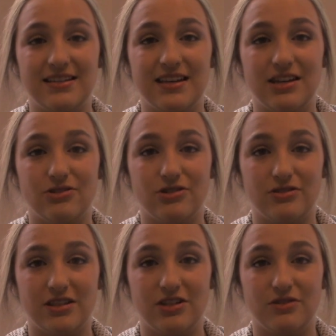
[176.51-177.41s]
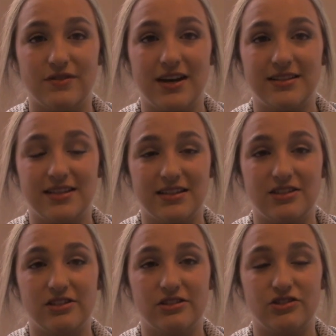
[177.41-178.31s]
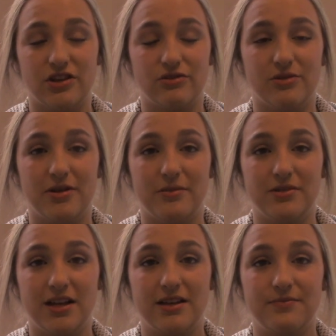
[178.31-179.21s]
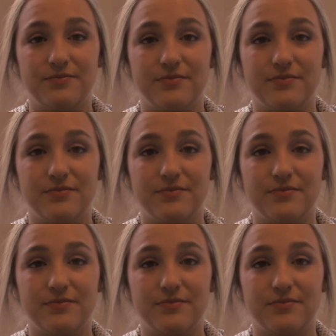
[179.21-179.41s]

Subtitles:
in introducing new vaccines to the general public.